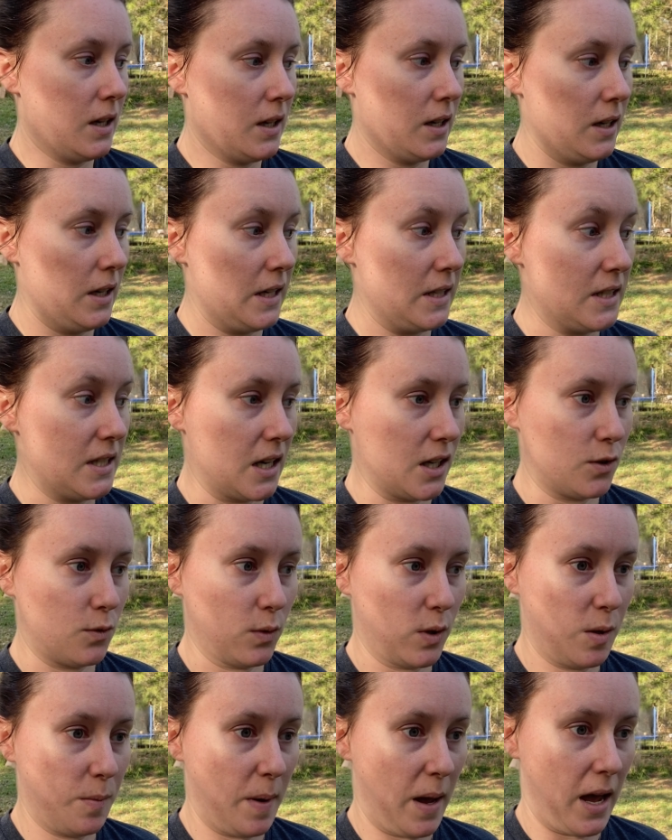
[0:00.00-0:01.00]
it sucks
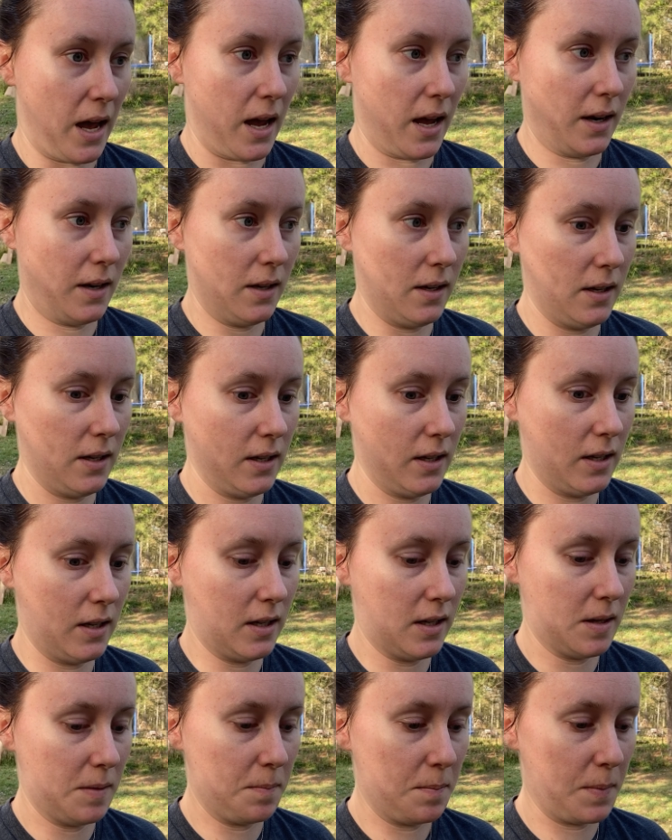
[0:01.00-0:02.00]
really bad,
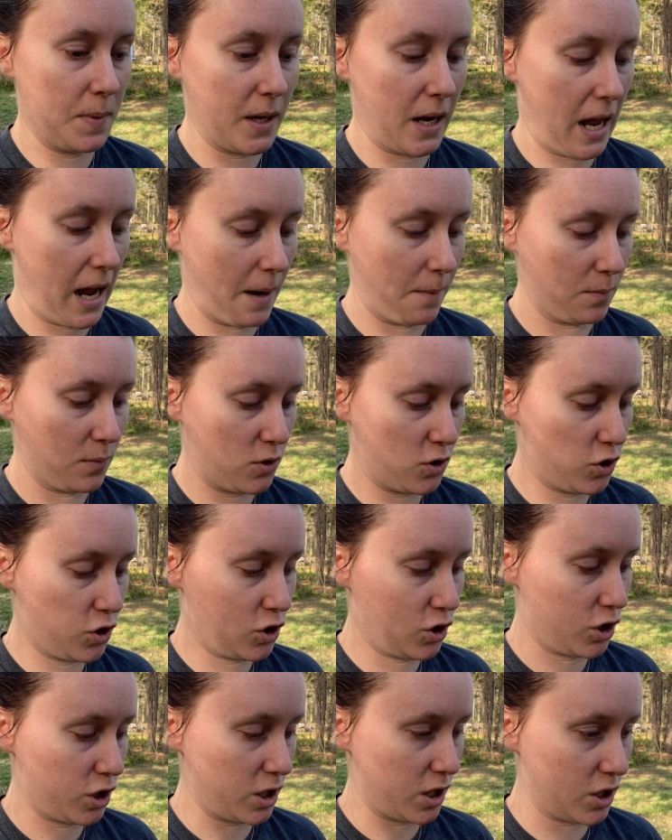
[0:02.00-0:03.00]
but I'm
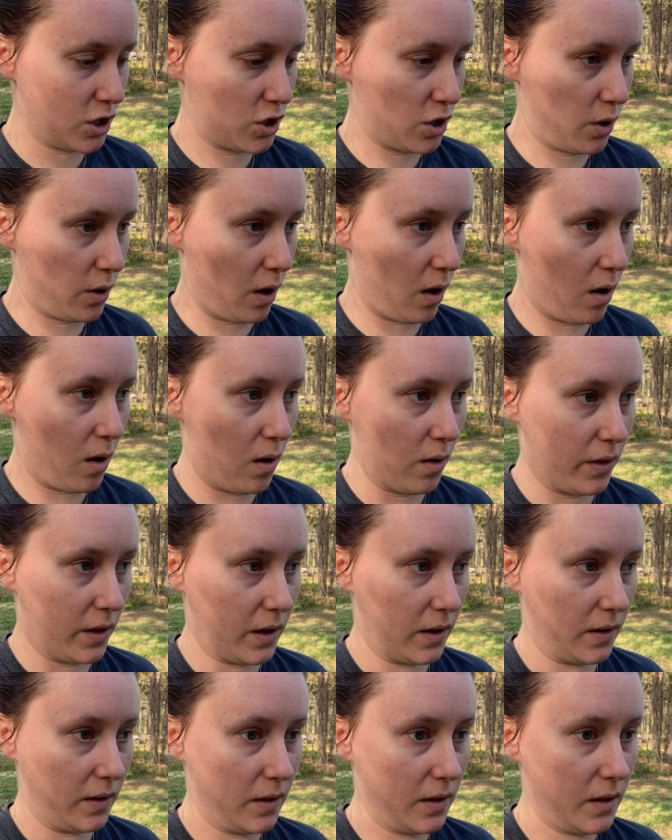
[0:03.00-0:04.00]
gonna show y'all all
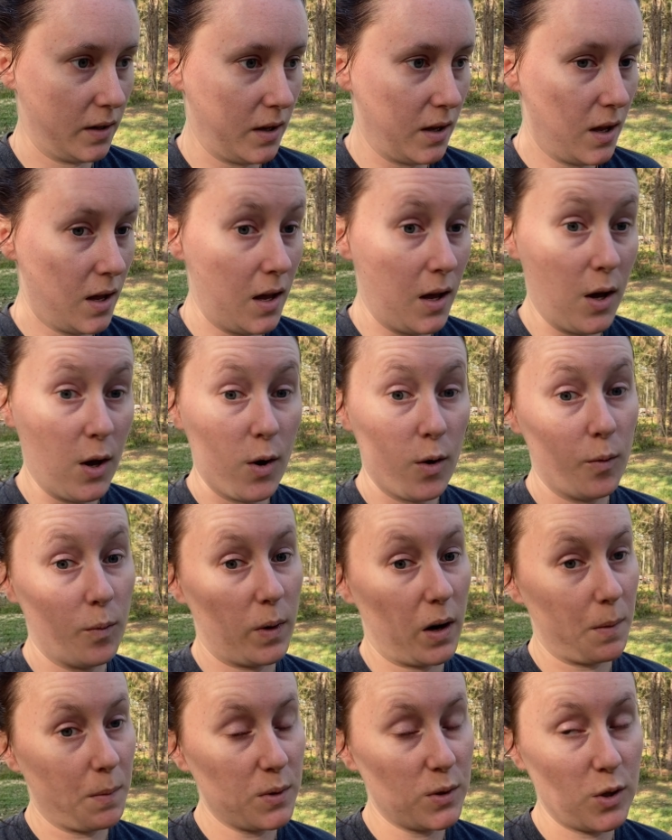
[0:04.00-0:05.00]
the,
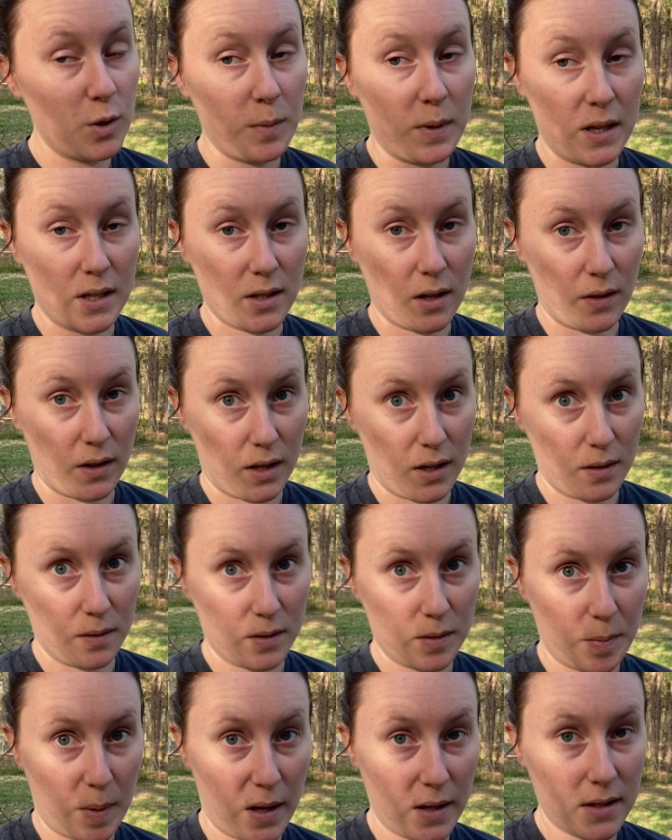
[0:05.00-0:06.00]
what I'm assuming is all the kill
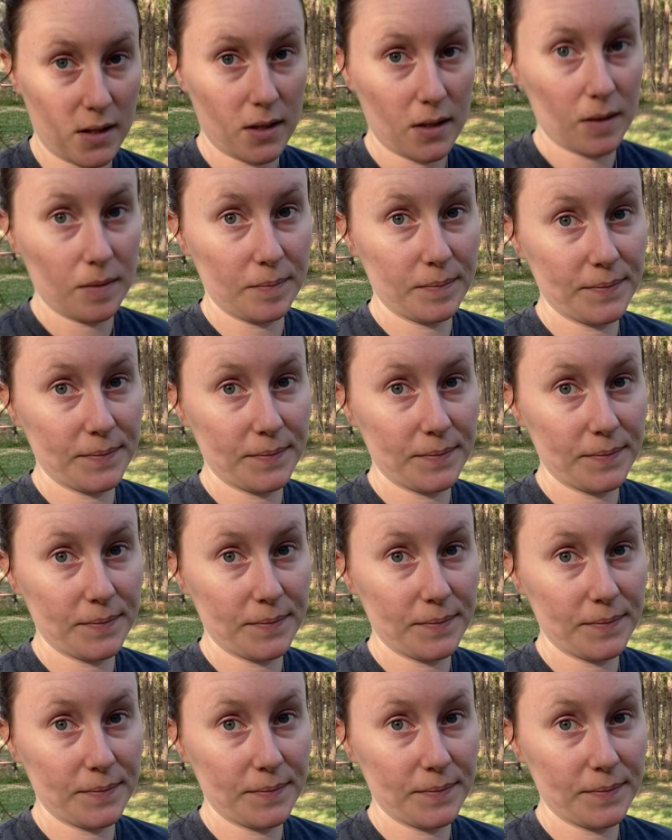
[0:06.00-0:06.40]
spots.